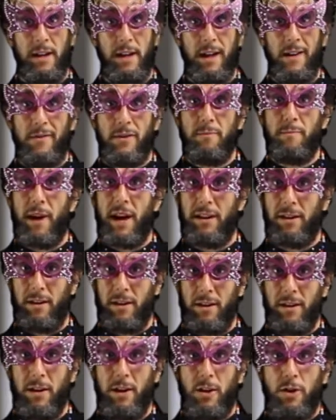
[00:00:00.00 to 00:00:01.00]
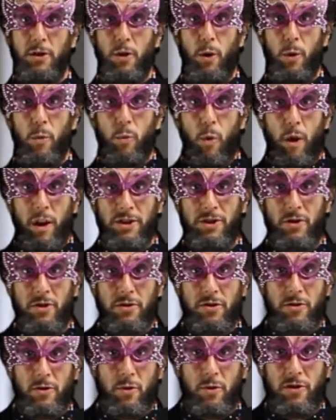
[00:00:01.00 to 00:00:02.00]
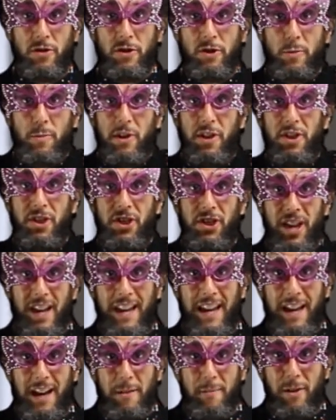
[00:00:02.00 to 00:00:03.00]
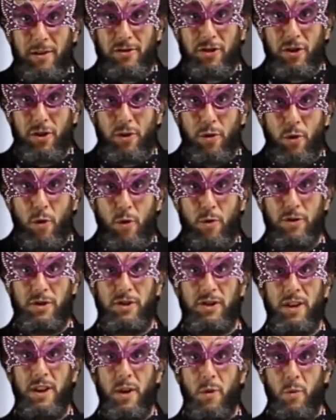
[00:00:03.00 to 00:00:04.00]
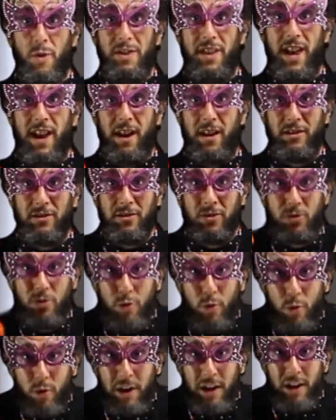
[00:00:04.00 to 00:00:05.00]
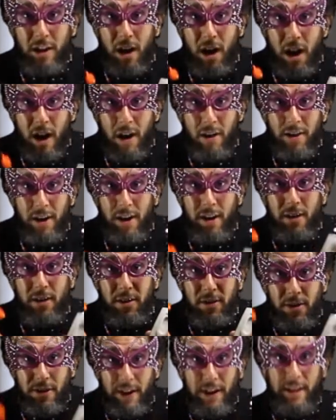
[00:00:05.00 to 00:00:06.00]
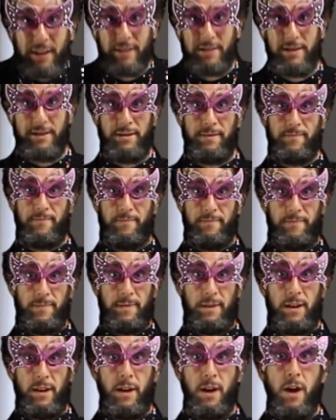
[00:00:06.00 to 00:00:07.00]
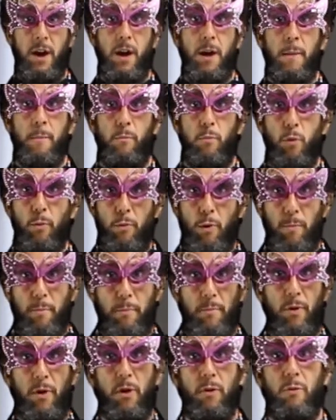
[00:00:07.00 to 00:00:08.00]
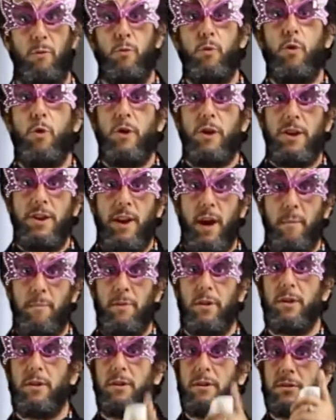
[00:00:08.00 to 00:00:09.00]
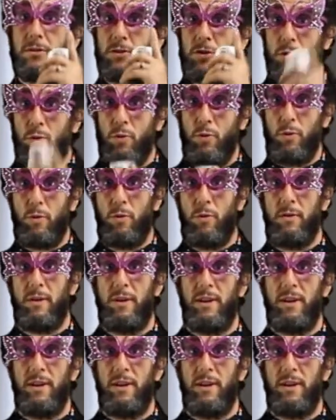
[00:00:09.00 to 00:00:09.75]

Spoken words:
Even better, you'll want your students to be thinking about your course when they are doing other things. Boop, boop. Rule number 2.